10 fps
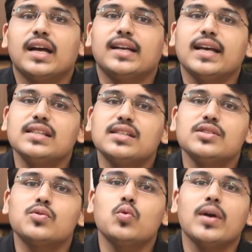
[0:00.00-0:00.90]
Next
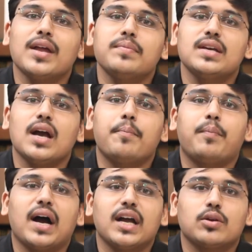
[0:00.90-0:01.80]
is, who can be a
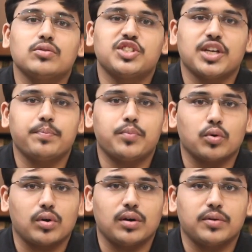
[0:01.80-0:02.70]
buyer on GeM
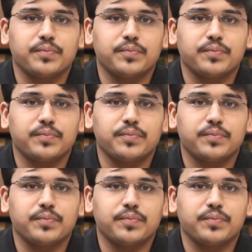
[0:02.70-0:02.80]
portal?